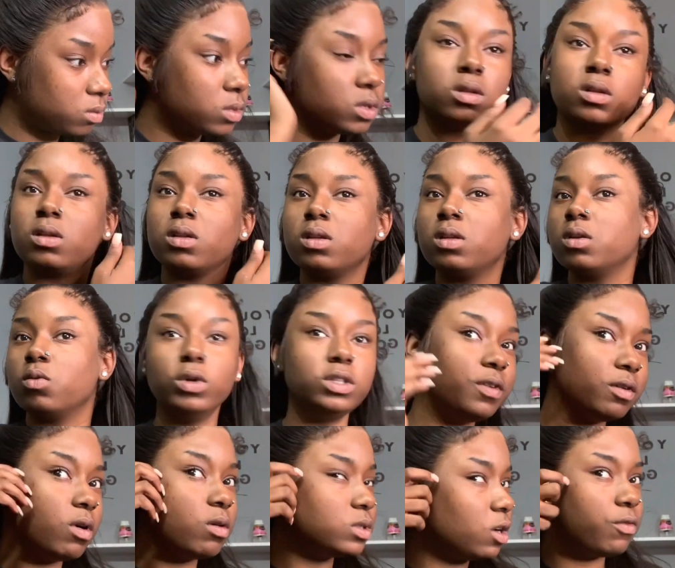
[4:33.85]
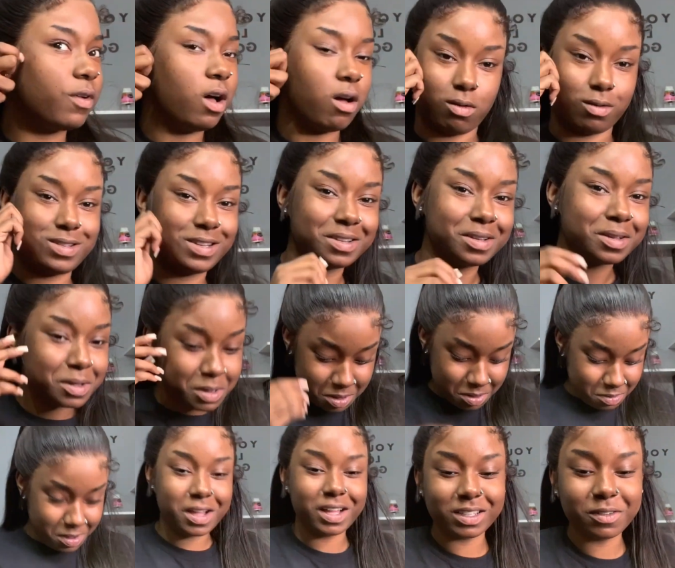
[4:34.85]
I already said I don't know
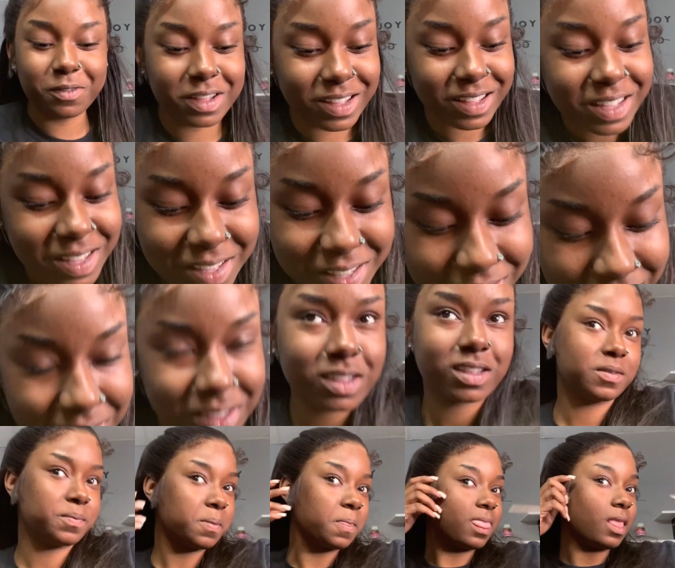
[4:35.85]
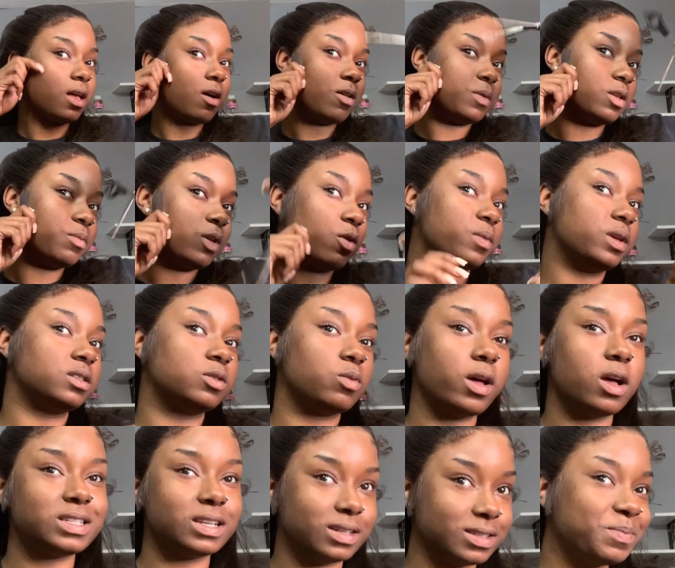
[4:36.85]
how to explain how to do my baby hairs,
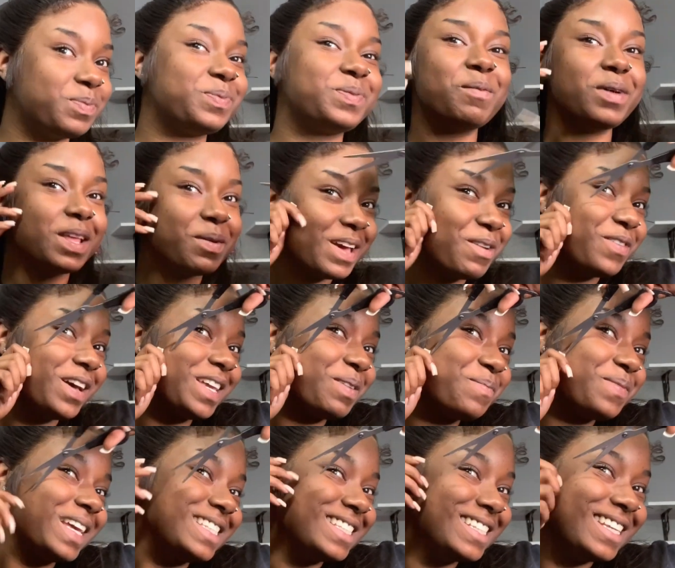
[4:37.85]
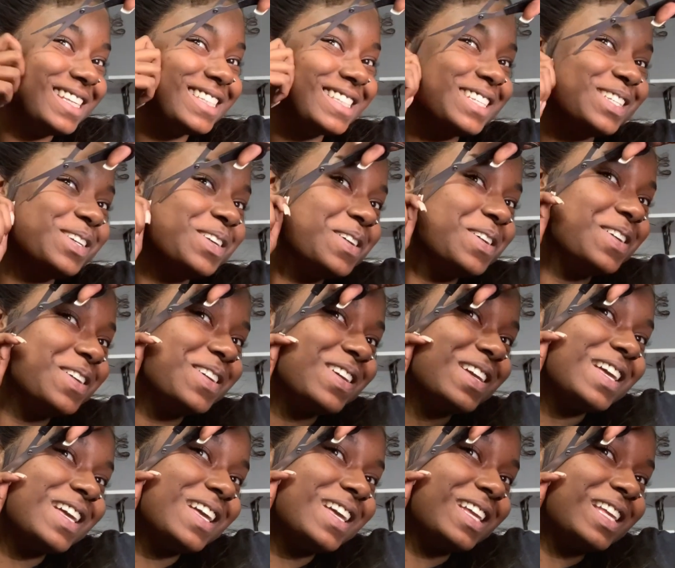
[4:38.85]
because I really don't. Like, it's really
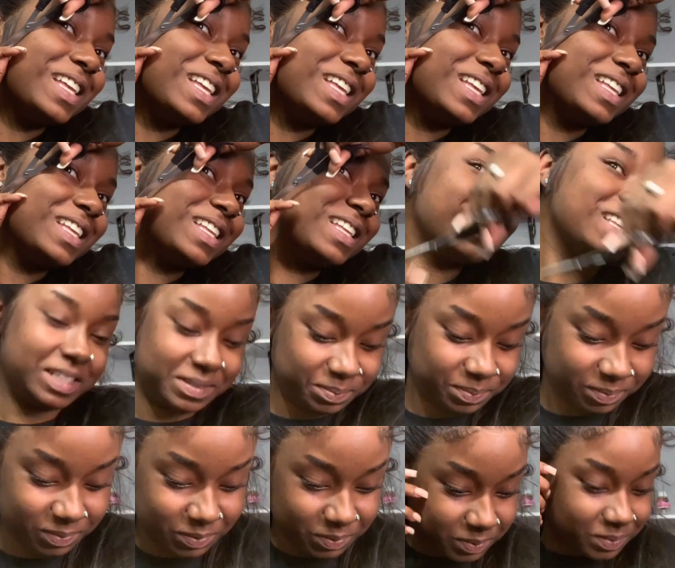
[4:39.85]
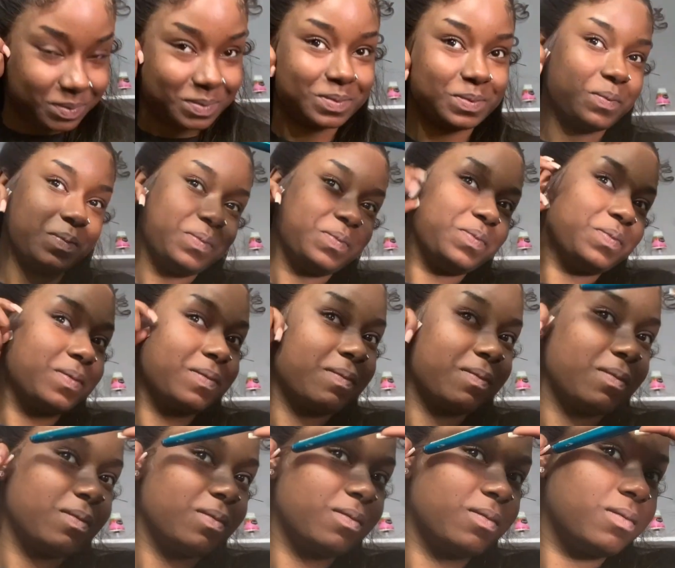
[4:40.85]
all up in the wrist. Like, you just gotta
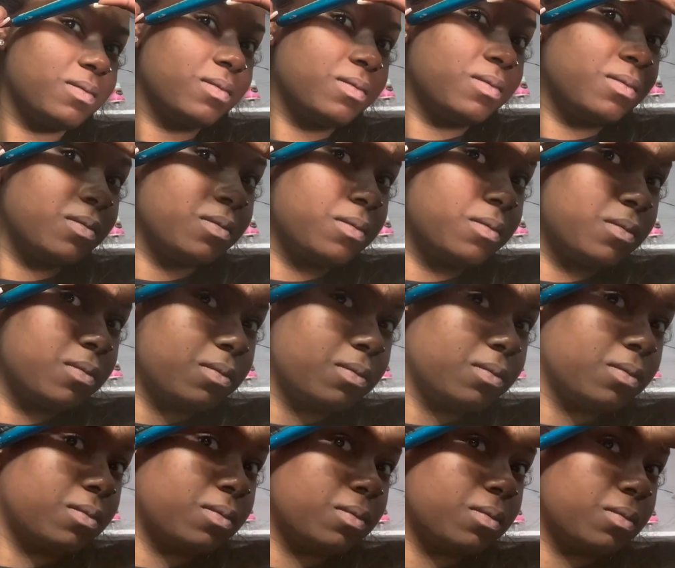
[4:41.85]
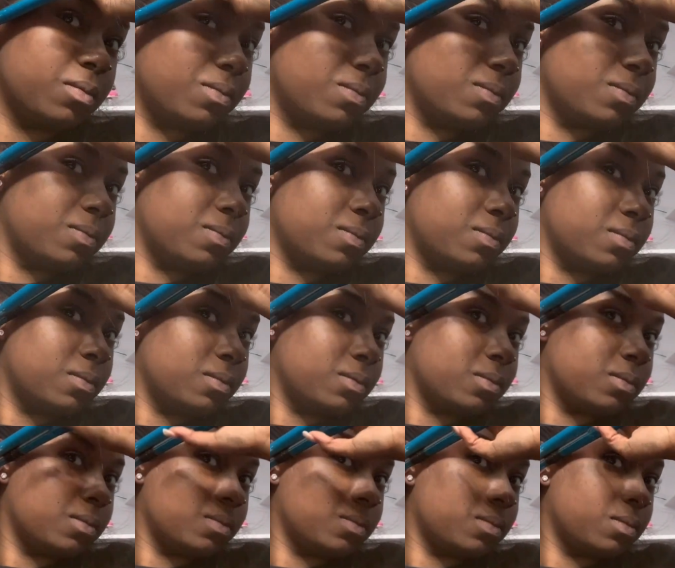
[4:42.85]
swoop them motherfuckers. Like,
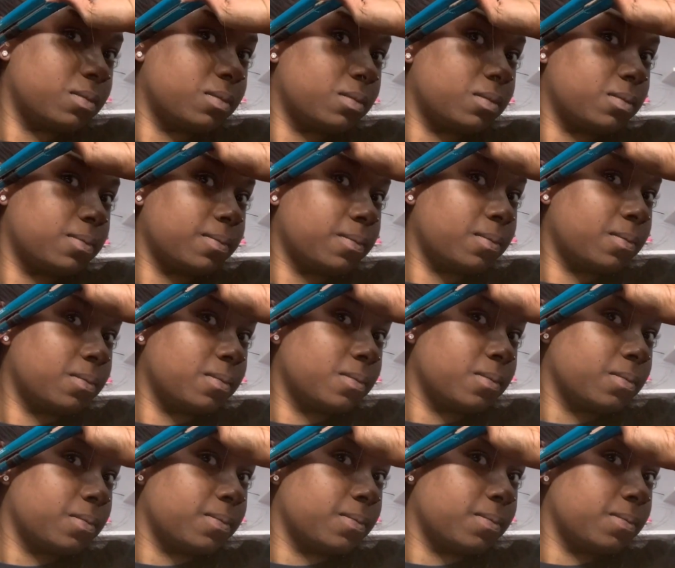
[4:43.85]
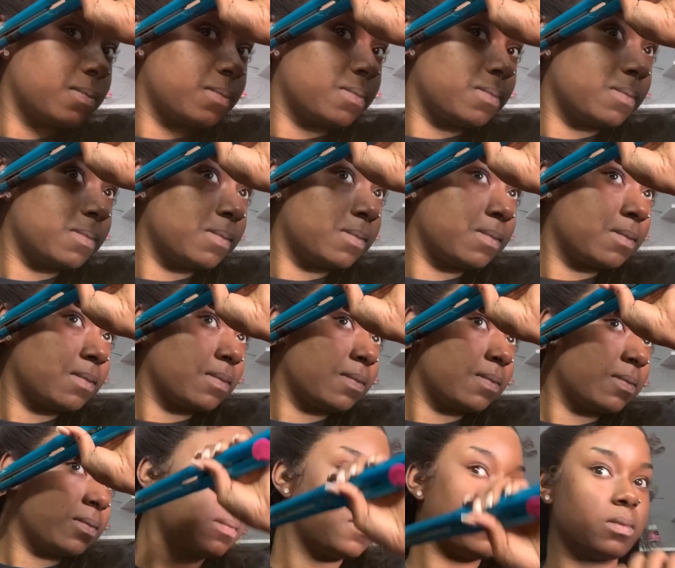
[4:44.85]
swoop and hold. Swoop
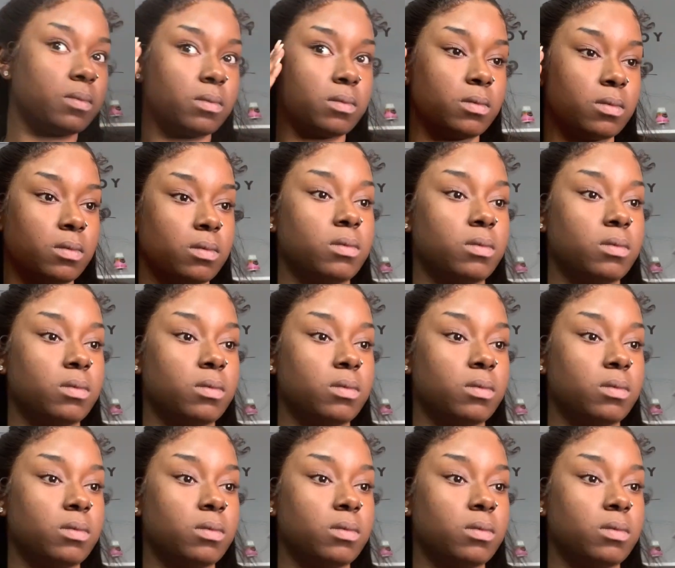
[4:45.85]
and hold.